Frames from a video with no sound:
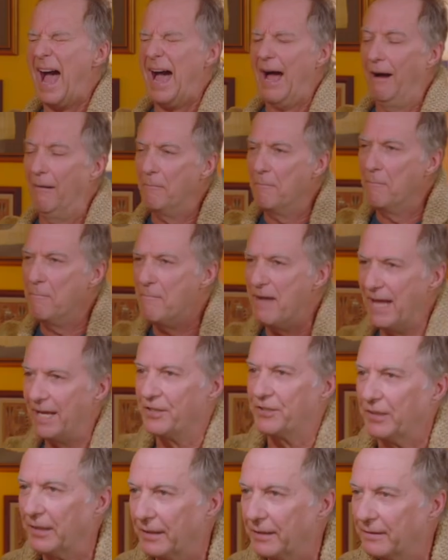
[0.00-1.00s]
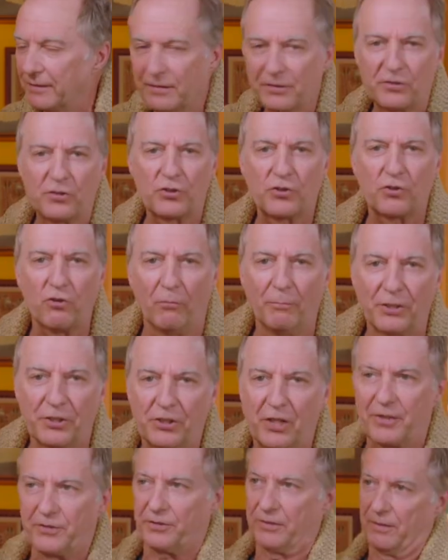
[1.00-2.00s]
Amazing. So
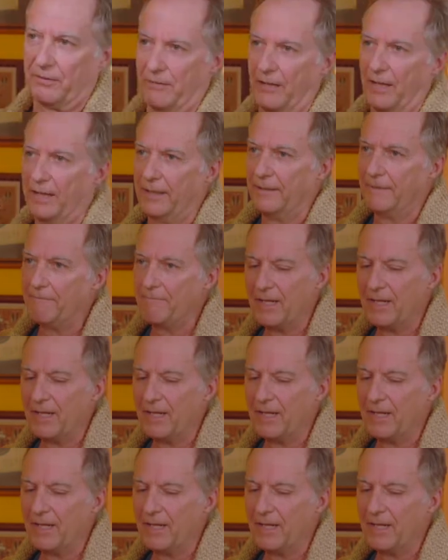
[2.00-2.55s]
majestic, right?